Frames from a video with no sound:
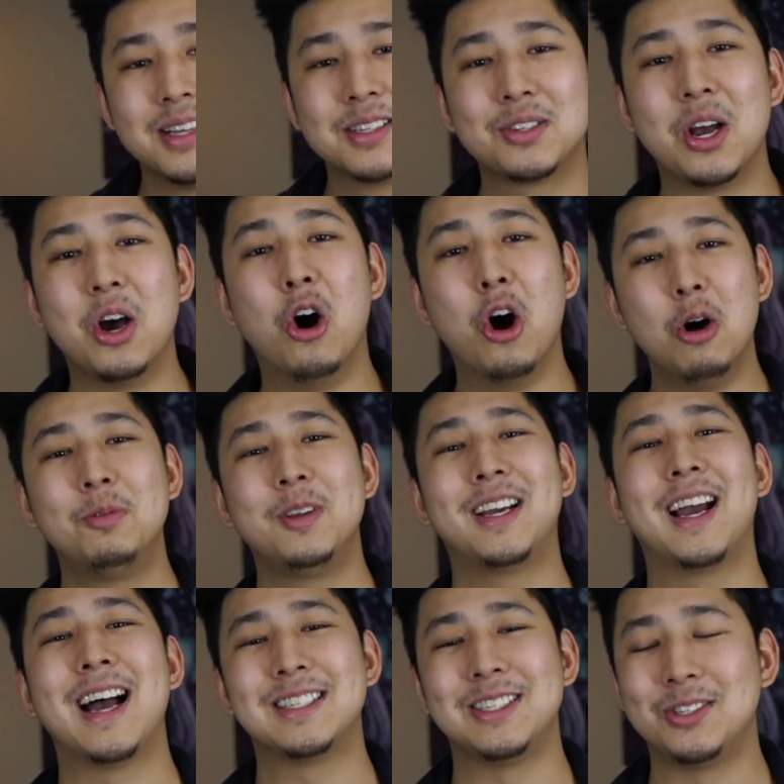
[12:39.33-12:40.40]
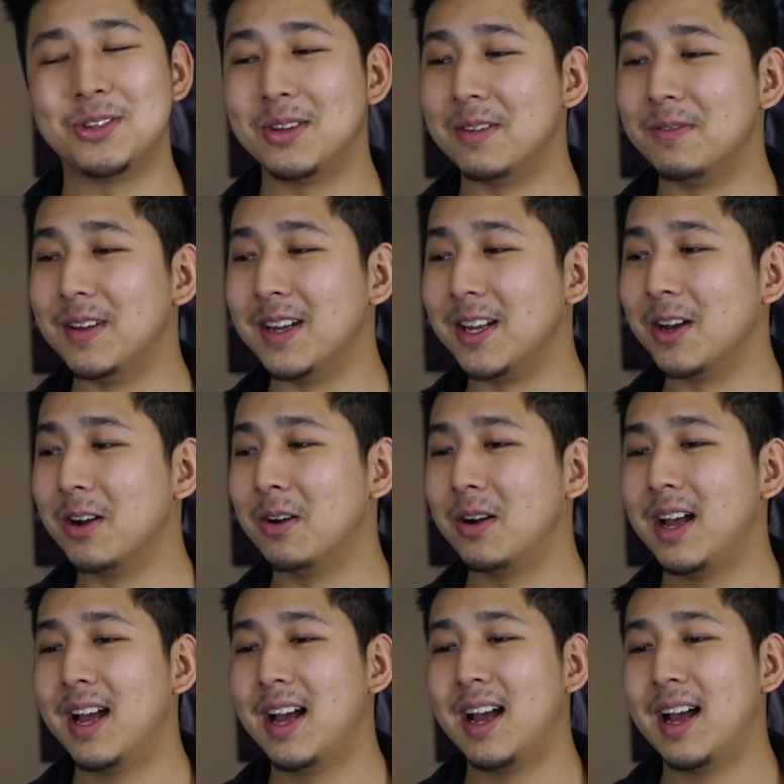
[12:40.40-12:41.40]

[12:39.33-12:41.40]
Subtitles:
So I hope you guys enjoyed the video.